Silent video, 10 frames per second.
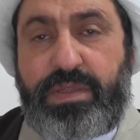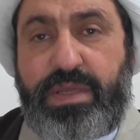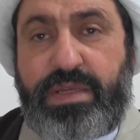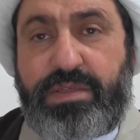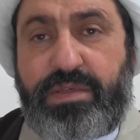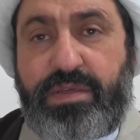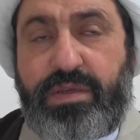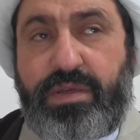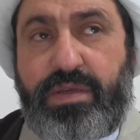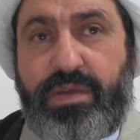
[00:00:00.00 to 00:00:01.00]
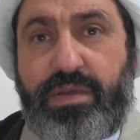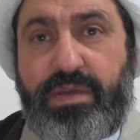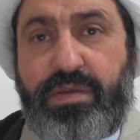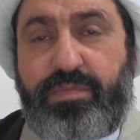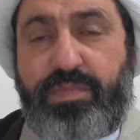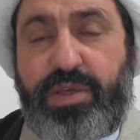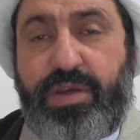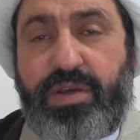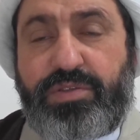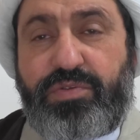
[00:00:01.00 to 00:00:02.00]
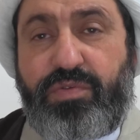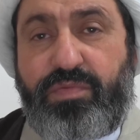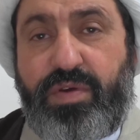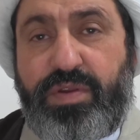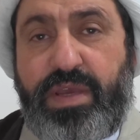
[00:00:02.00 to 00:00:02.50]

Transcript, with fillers: that because no one